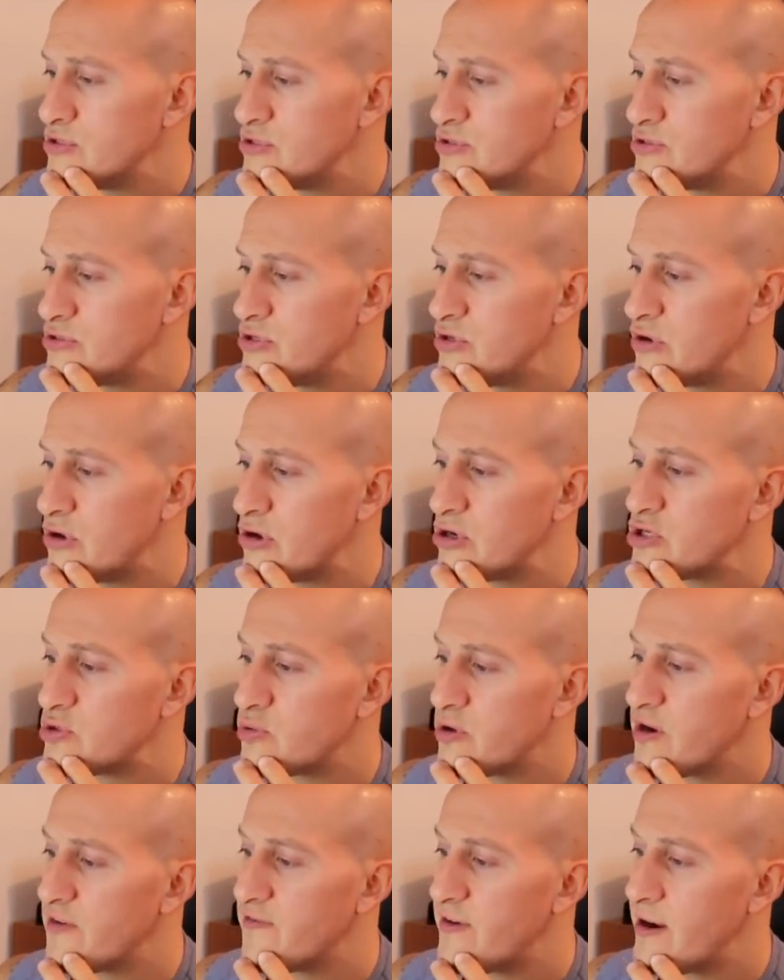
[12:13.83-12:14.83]

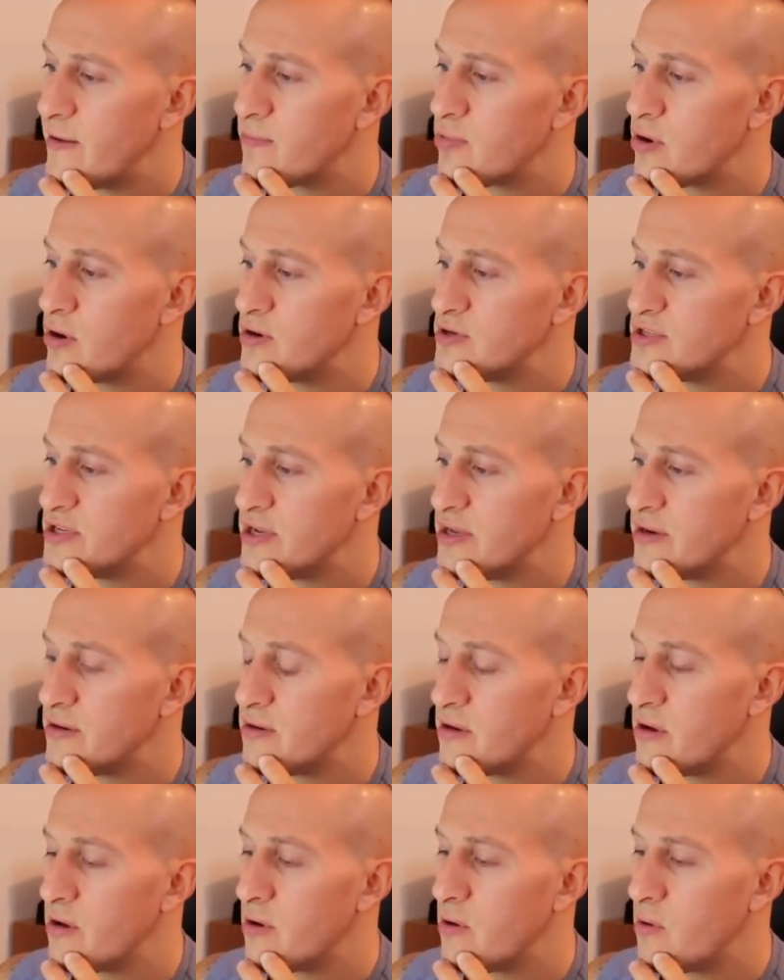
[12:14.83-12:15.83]
225 protein,
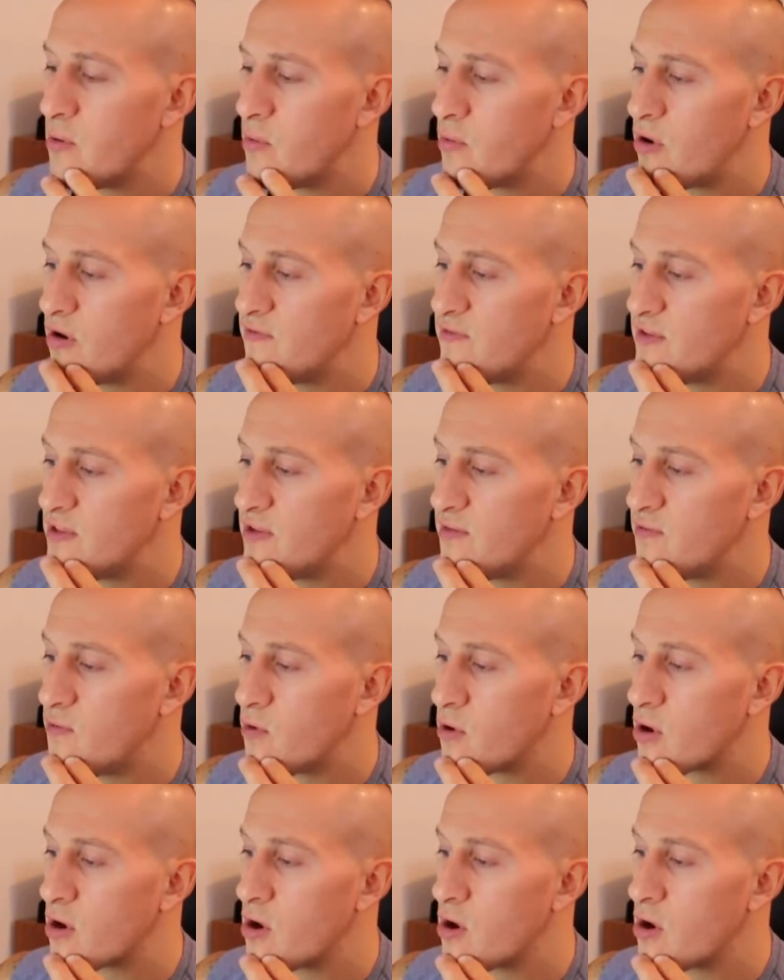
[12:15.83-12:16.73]
154